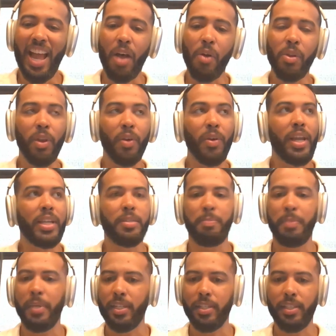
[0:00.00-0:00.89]
How long
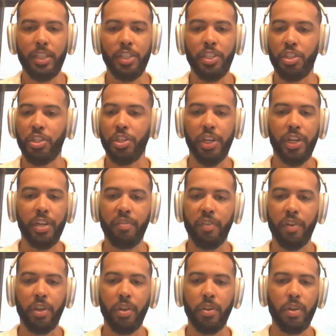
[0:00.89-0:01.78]
has been this journey
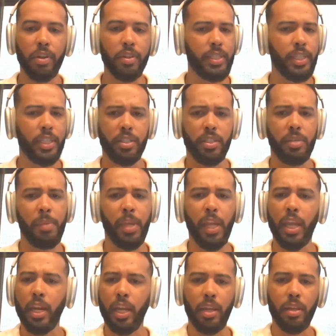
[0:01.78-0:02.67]
for you since the
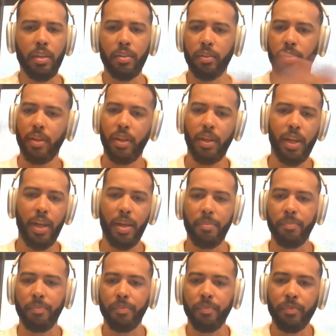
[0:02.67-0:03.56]
beginning?
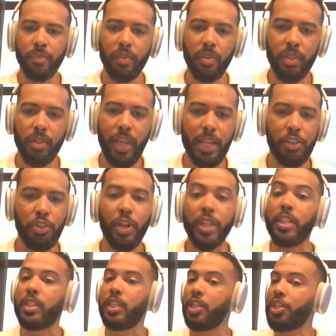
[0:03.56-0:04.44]
That
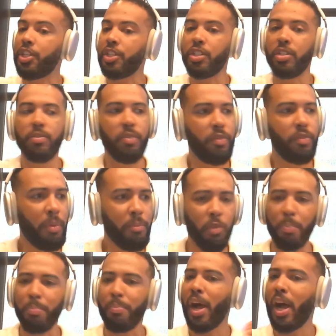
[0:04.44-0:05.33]
transition
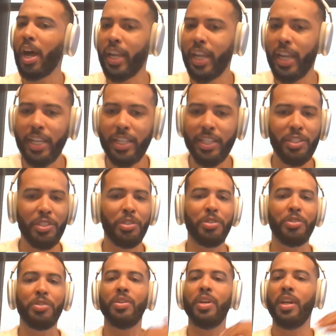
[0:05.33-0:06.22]
from robotics
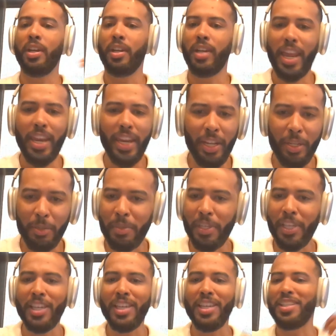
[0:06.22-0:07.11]
to
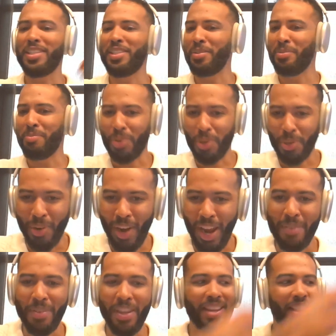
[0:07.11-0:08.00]
NLP to
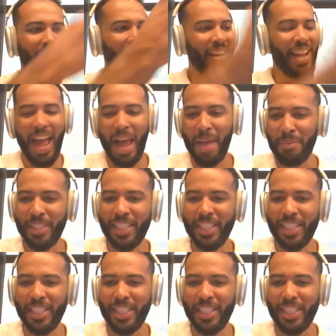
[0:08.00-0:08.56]
programming and then